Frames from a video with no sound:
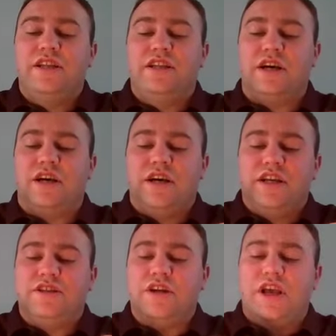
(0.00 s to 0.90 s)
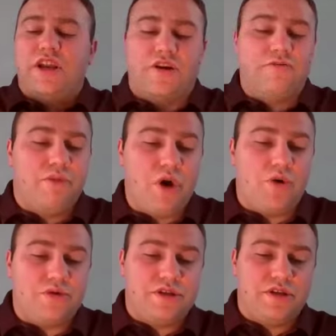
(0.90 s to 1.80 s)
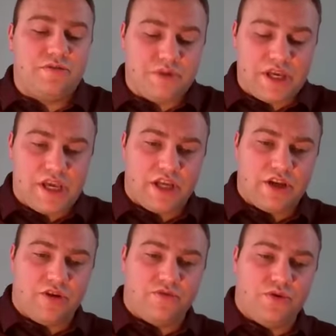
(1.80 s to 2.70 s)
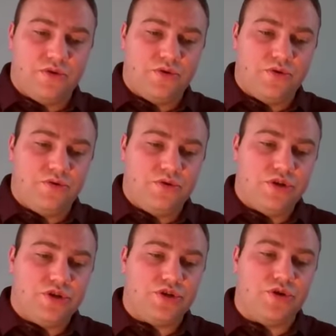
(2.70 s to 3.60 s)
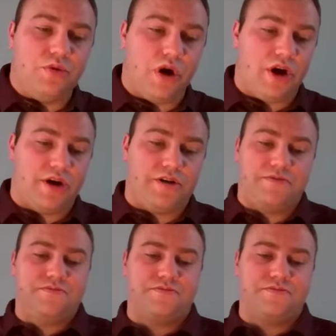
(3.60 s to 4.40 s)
the innermost being of who you are.